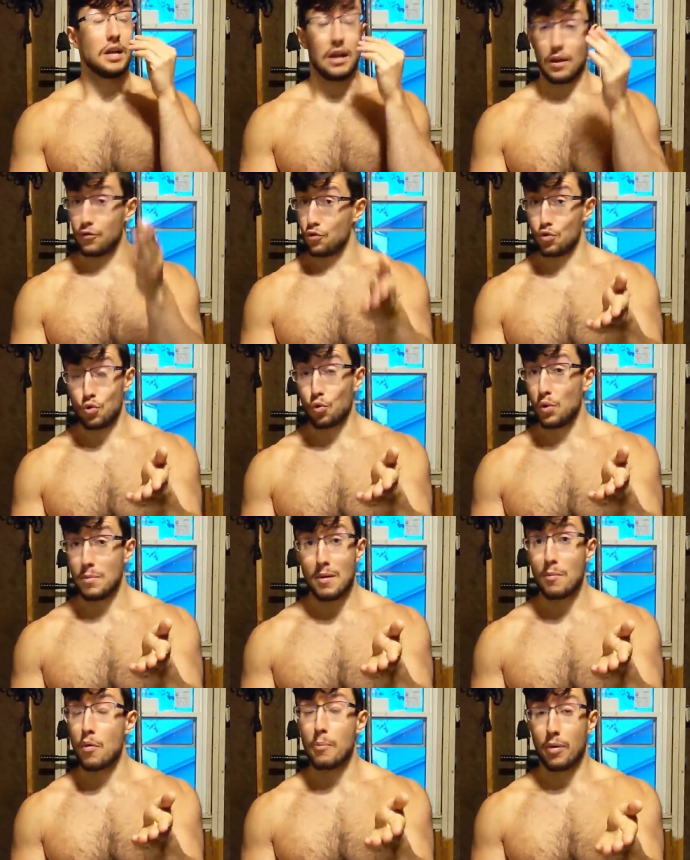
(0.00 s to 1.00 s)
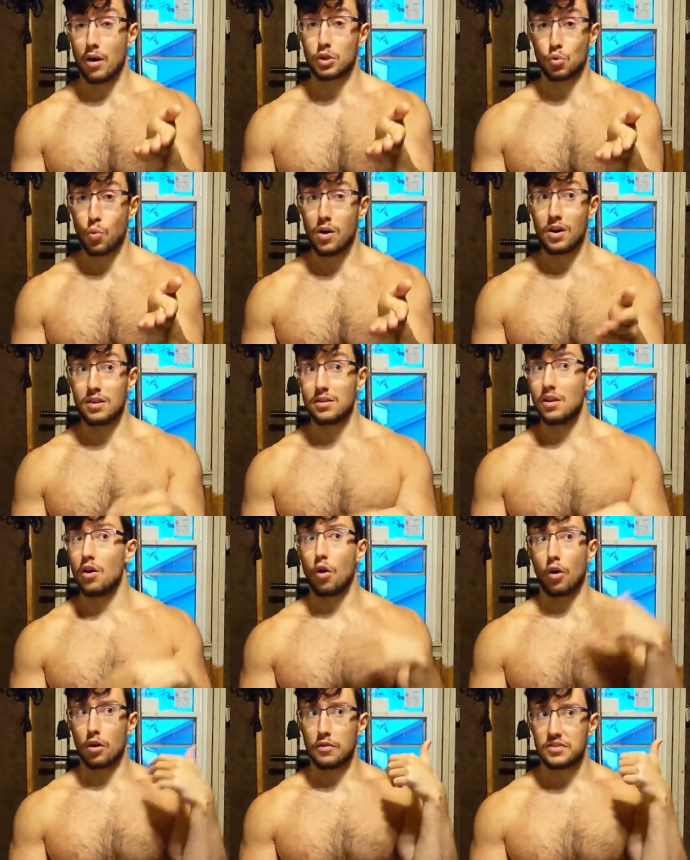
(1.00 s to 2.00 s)
If you remember part one,
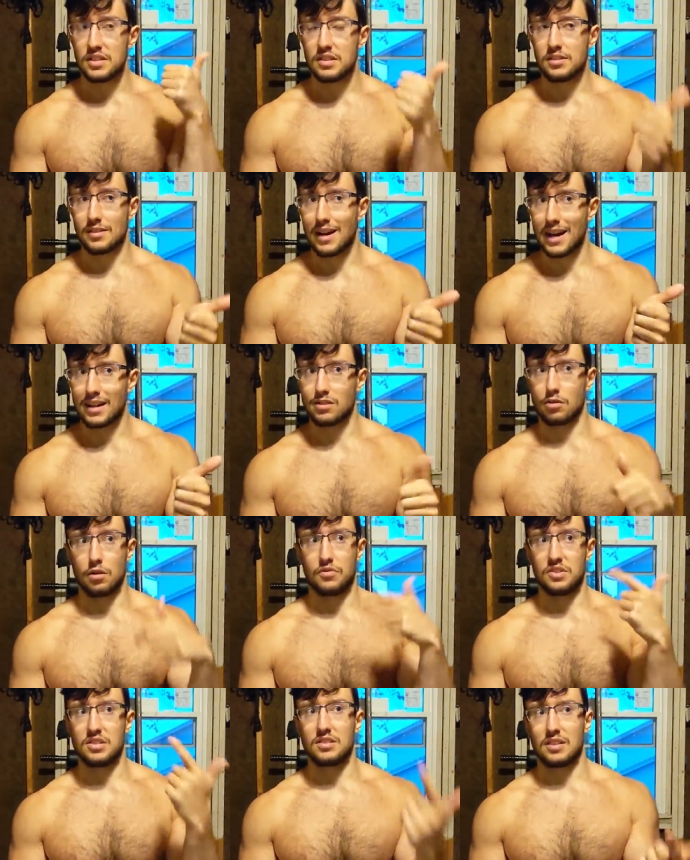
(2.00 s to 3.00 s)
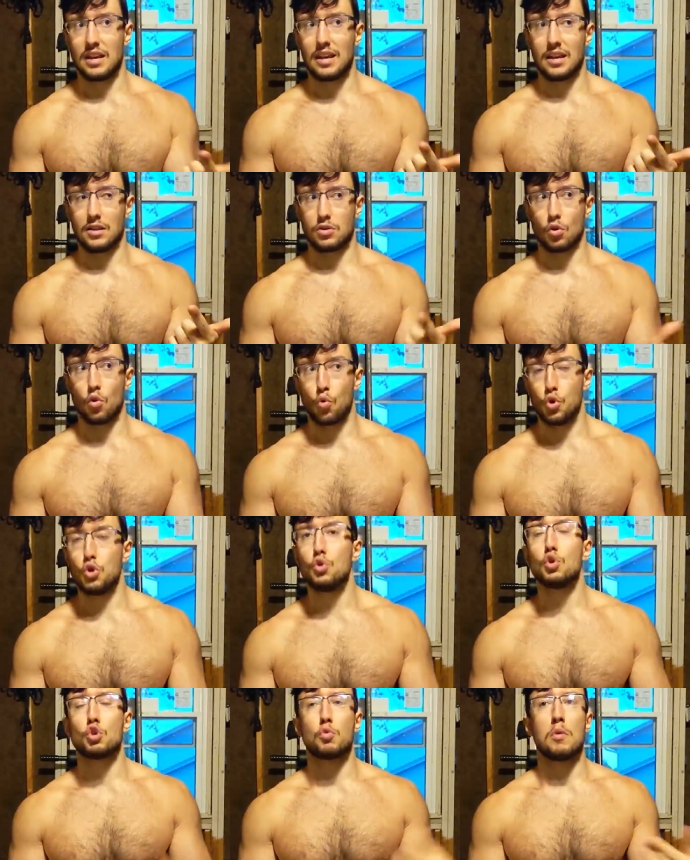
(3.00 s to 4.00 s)
all of these knights, all of these kings, who
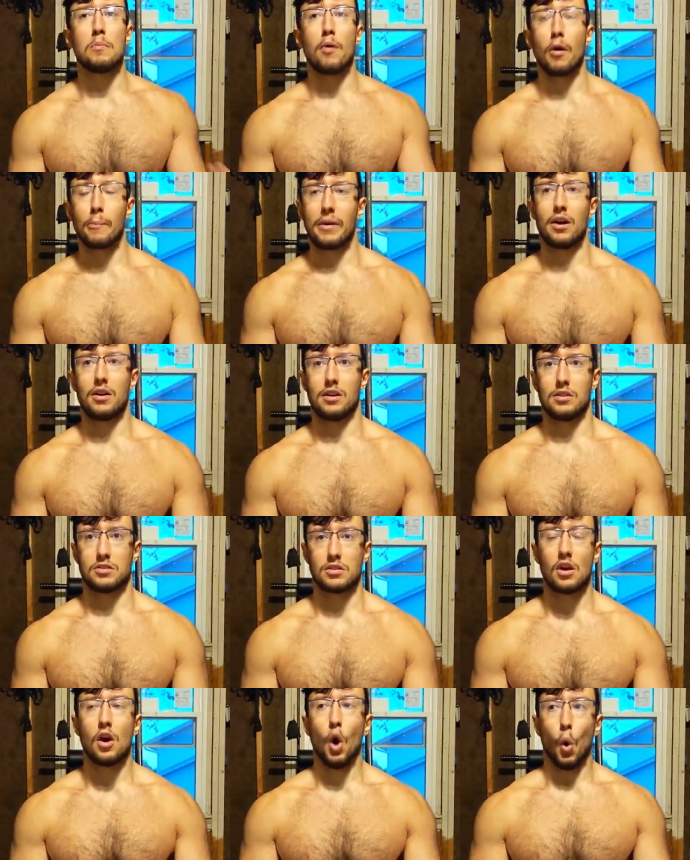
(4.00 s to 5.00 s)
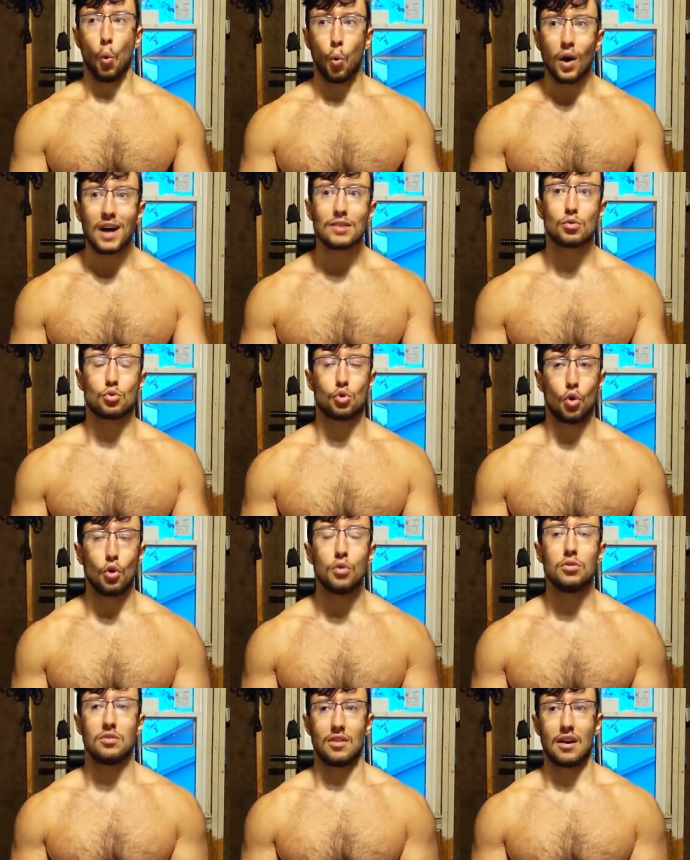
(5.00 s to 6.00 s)
used to be barbarians, what
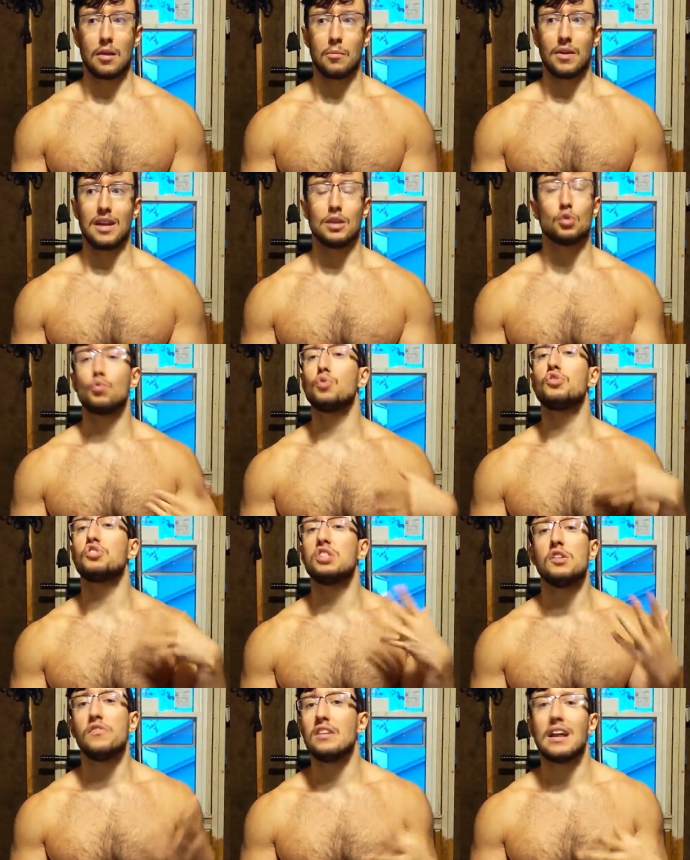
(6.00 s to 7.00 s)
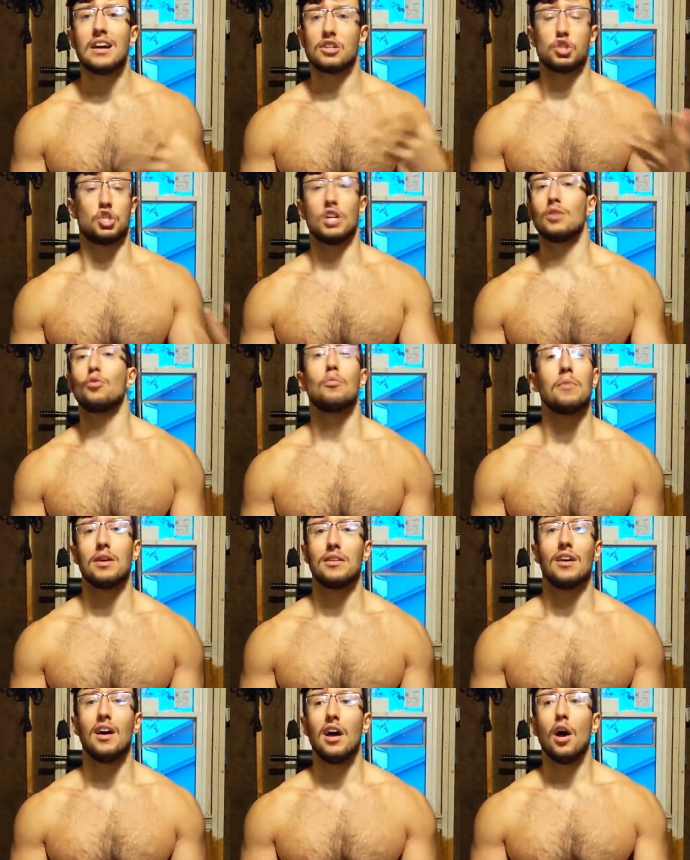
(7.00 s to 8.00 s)
turned them into civilized
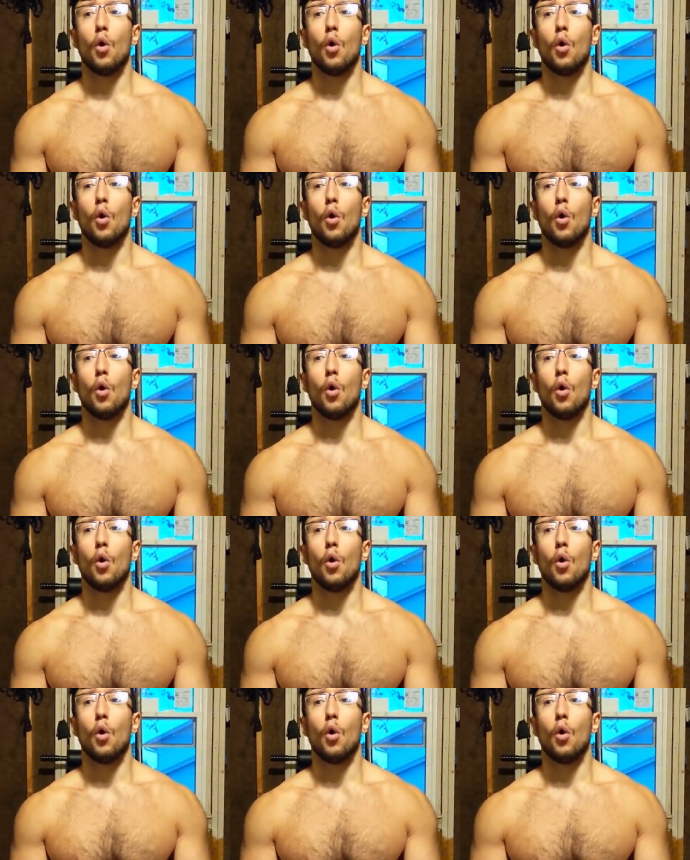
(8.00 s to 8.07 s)
gentlemen?